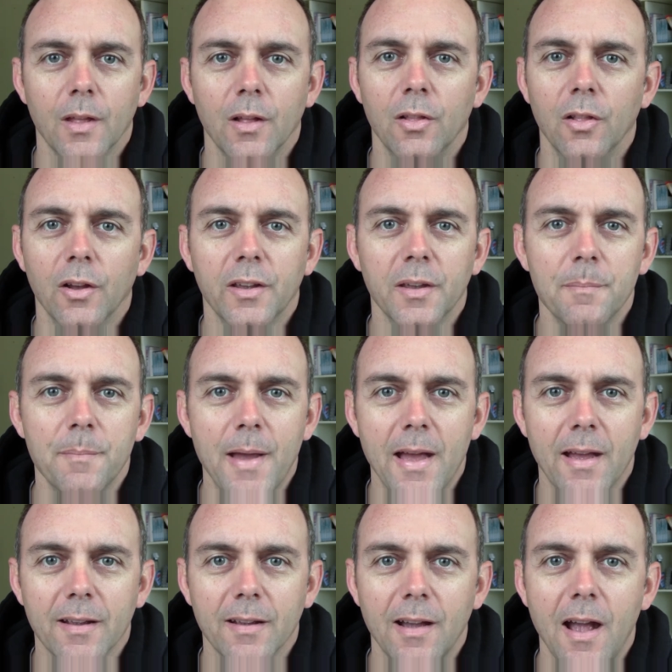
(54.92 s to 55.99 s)
Looking
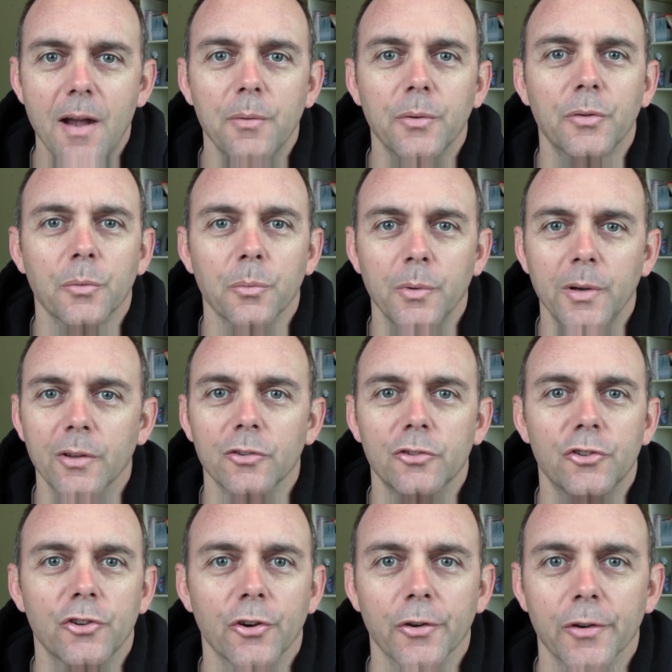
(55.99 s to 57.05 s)
back, I was a real
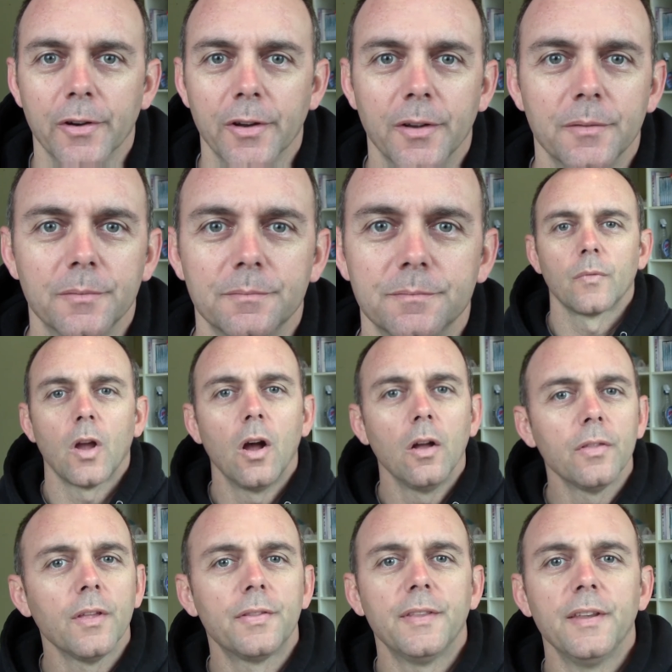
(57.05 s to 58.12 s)
jerk. All
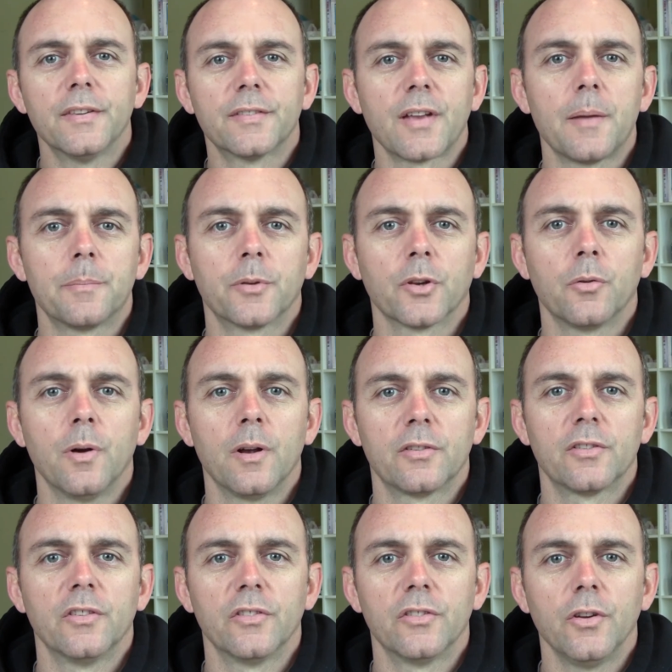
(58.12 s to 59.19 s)
that these types of
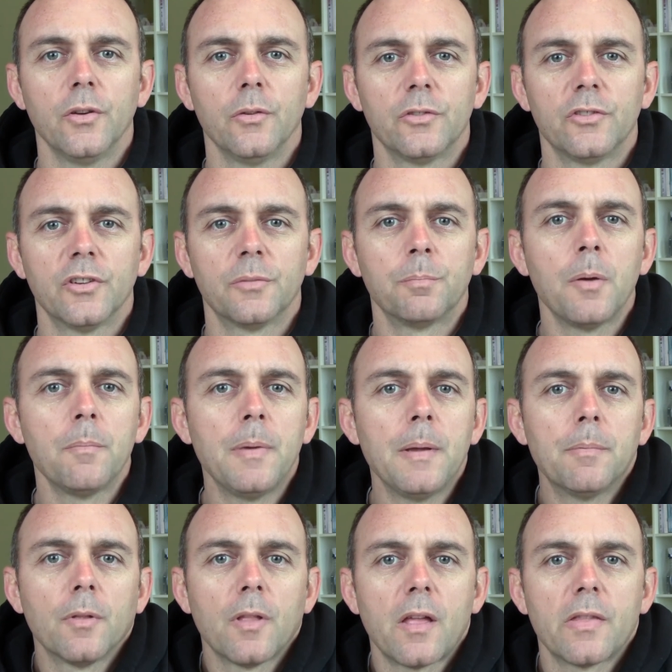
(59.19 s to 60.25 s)
questions do is just put
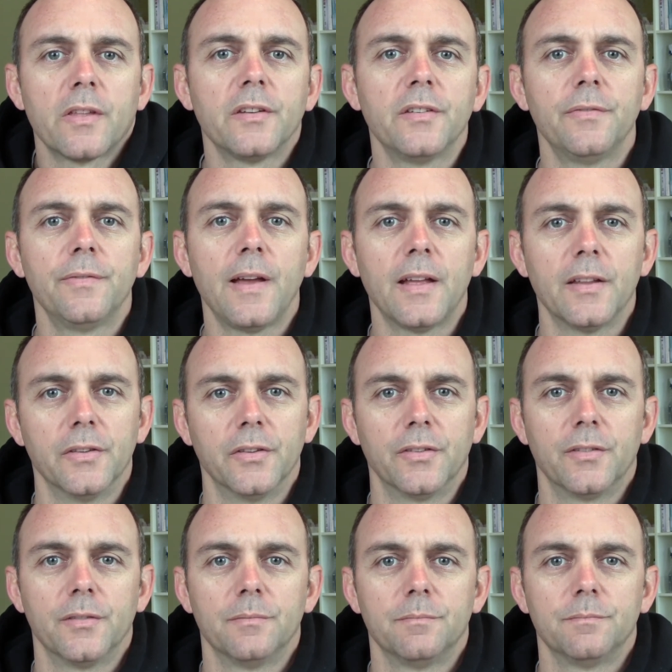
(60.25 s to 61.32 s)
people on the defense.